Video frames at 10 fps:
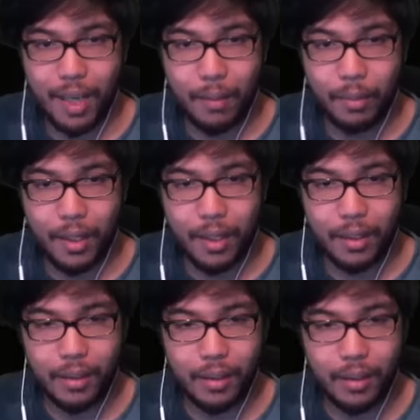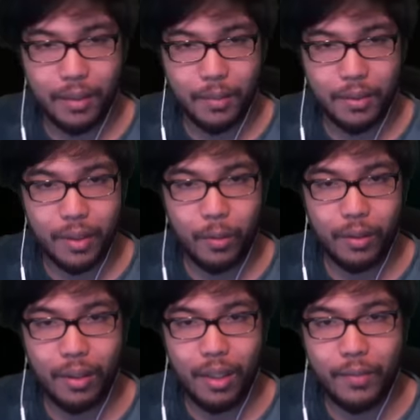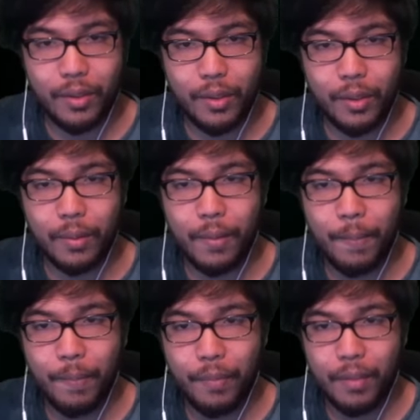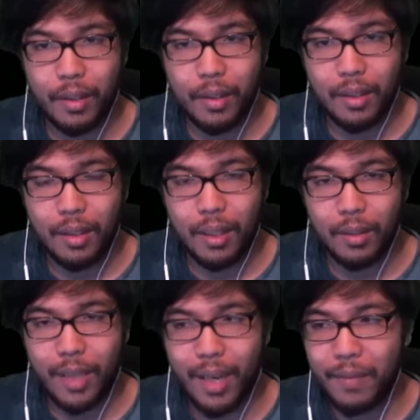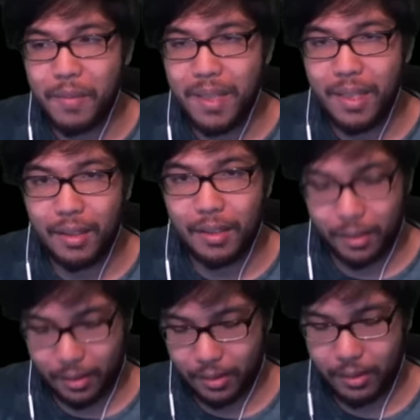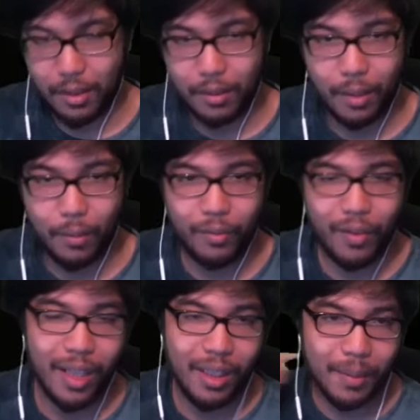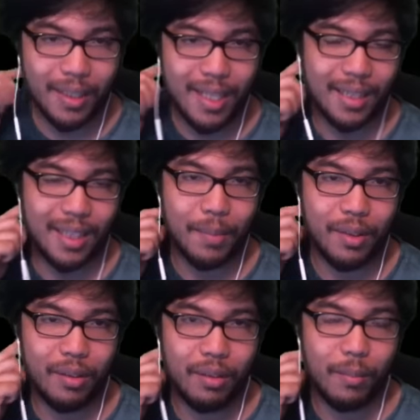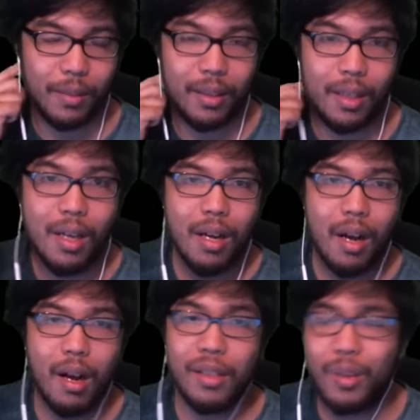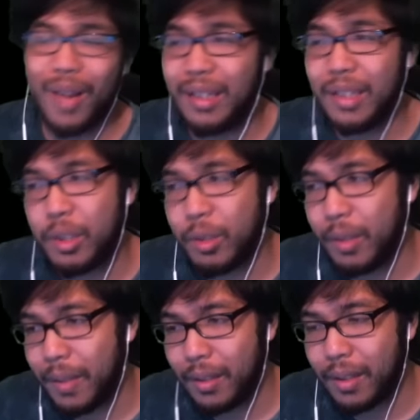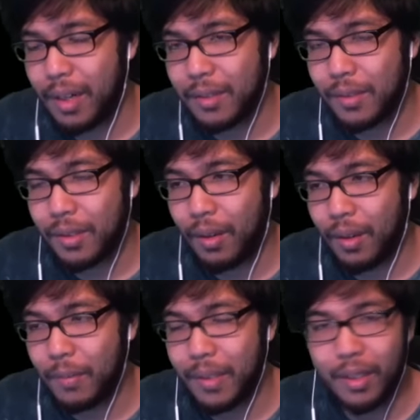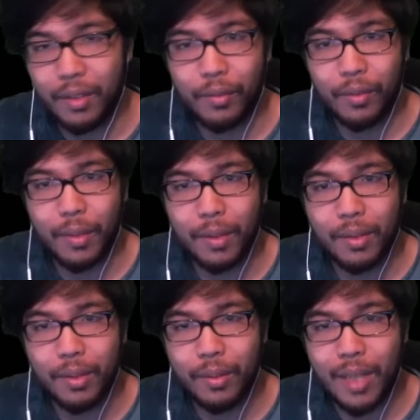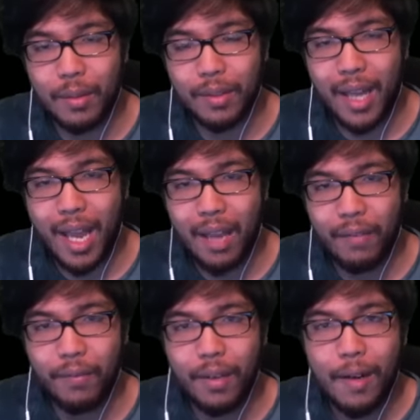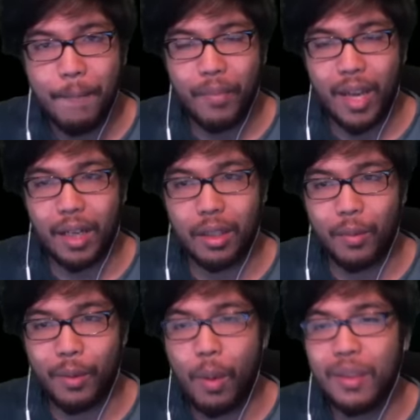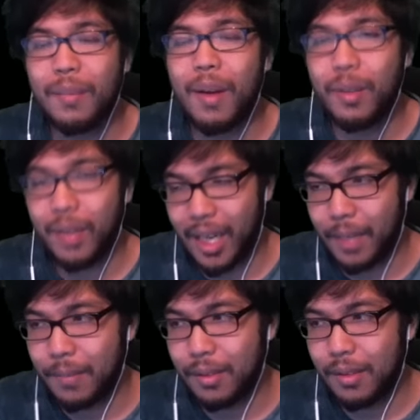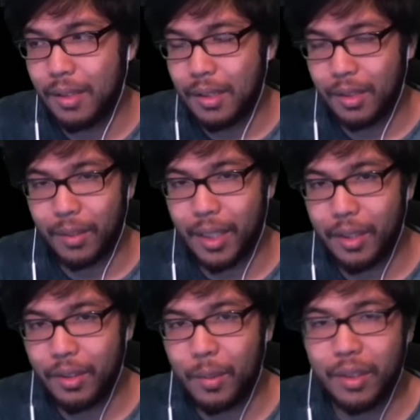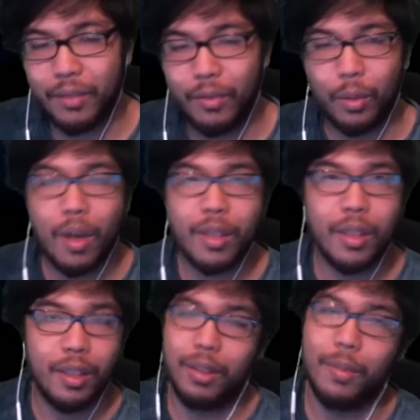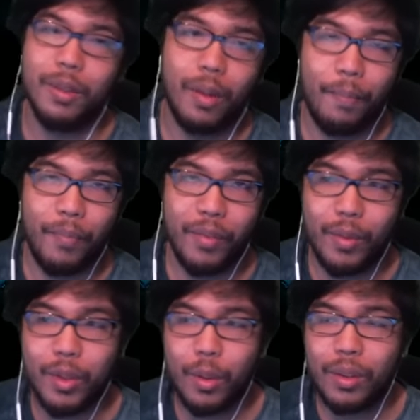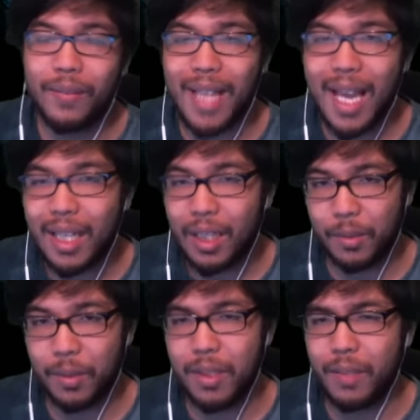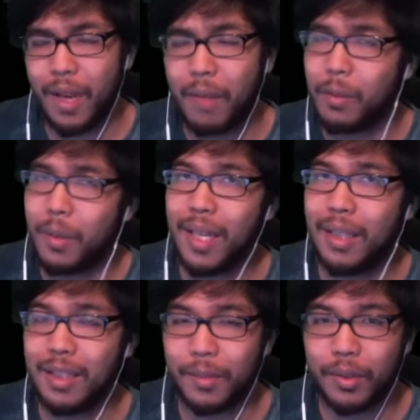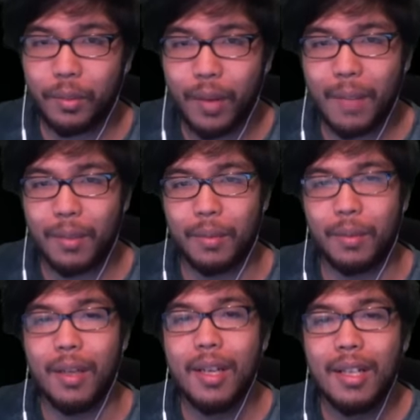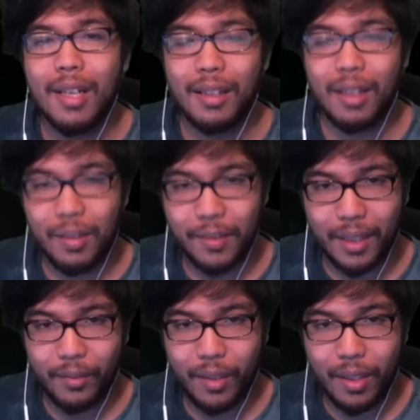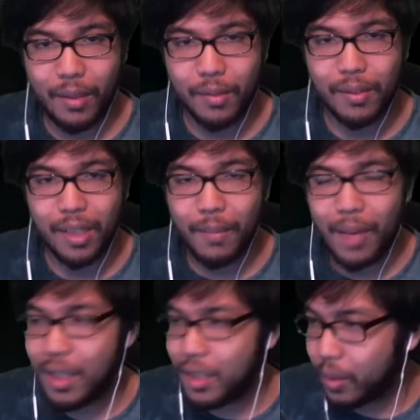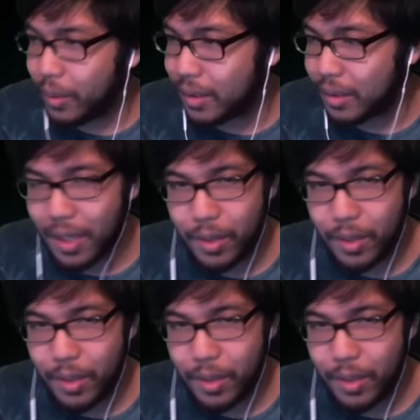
play it as much as I would love to. I don't have the means. All right, we'll find them in the next episode. I'm gonna also end the stream here, guys. I'm sorry, I've been here for about 2 hours and a half. I gotta go record some other games. So thank you so much if you were watching on YouTube as well. If you enjoyed, leave a like. It helps so much. If you haven't already, hit that subscribe button. Upload a lot of daily videos. I enjoyed this live